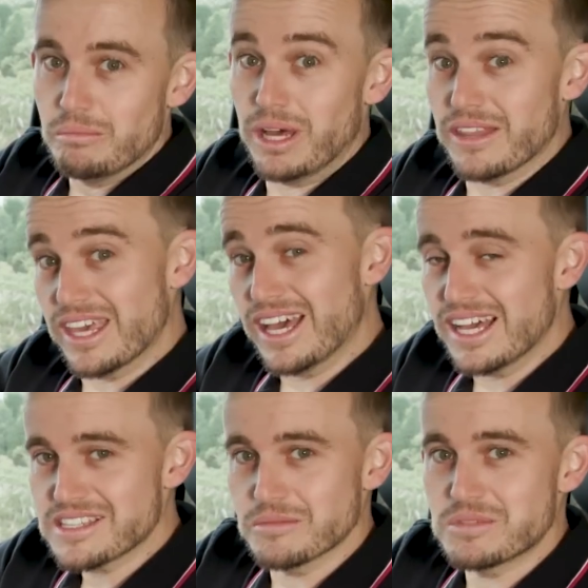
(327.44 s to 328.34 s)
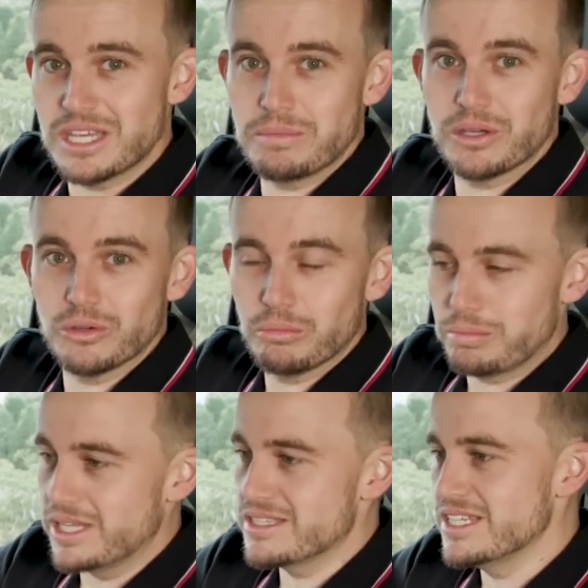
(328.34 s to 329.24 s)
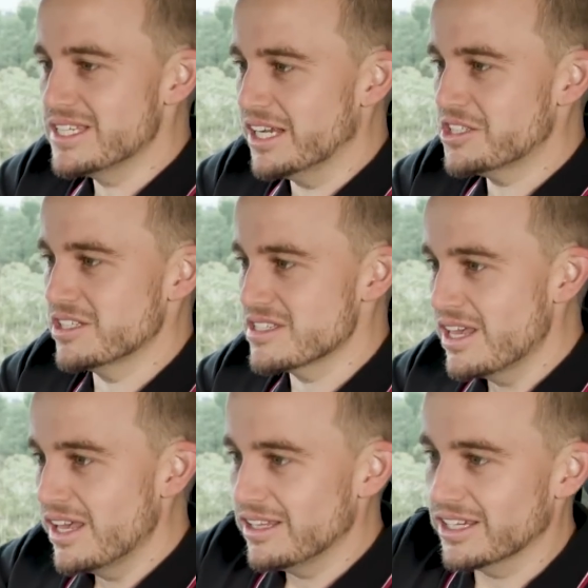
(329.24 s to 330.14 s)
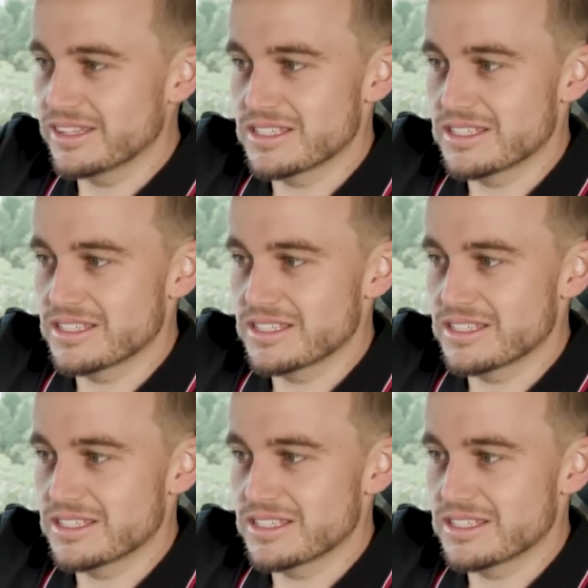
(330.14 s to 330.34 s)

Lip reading: But there are some typical Benzy touches, like